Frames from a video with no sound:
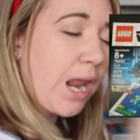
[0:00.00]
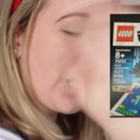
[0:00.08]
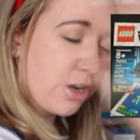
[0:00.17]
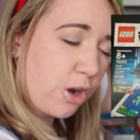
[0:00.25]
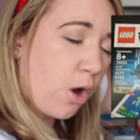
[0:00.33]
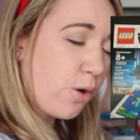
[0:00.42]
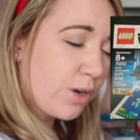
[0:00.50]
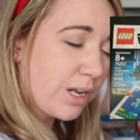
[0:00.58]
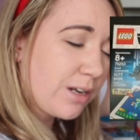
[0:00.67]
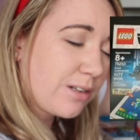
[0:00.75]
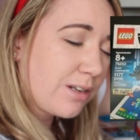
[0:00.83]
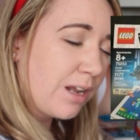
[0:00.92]
and you code
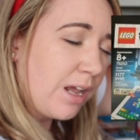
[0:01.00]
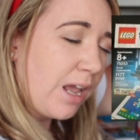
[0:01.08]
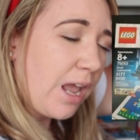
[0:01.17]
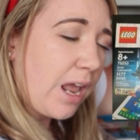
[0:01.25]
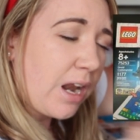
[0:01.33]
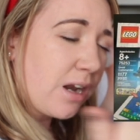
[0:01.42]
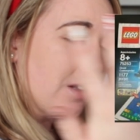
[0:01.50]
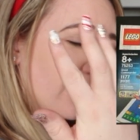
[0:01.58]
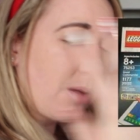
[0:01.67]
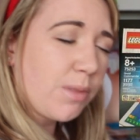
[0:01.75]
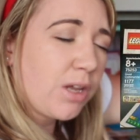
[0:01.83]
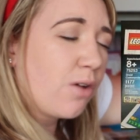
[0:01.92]
it, and it's
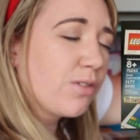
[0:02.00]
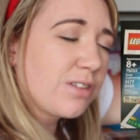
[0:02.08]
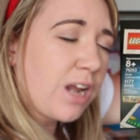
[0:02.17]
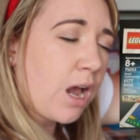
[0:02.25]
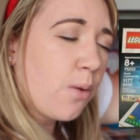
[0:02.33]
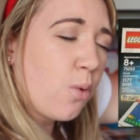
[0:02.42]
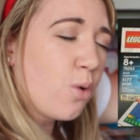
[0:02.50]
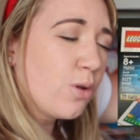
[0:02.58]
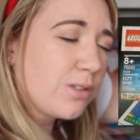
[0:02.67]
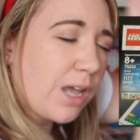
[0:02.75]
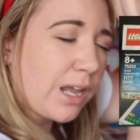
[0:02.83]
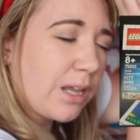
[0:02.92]
something off Star
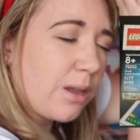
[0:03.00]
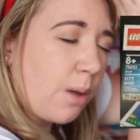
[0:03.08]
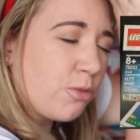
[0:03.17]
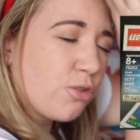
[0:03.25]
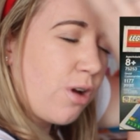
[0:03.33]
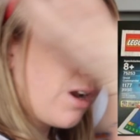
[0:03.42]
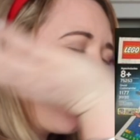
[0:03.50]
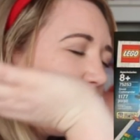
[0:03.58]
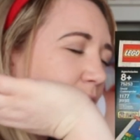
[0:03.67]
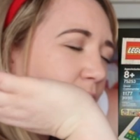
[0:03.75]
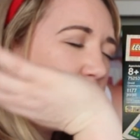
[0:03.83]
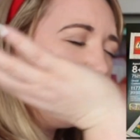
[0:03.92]
Wars. I'm trying to